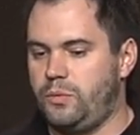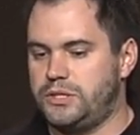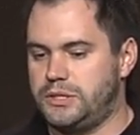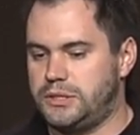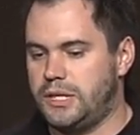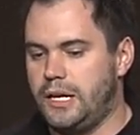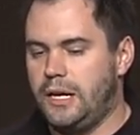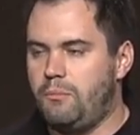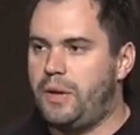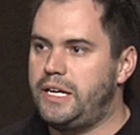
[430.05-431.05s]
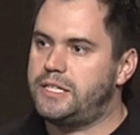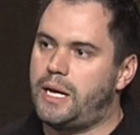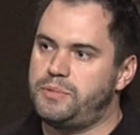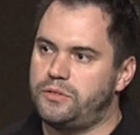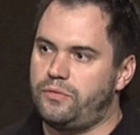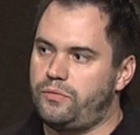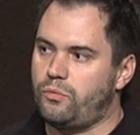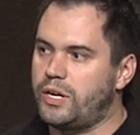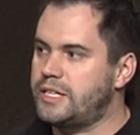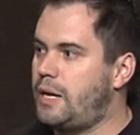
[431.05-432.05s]
which is many types of
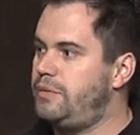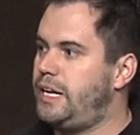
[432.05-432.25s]
runtime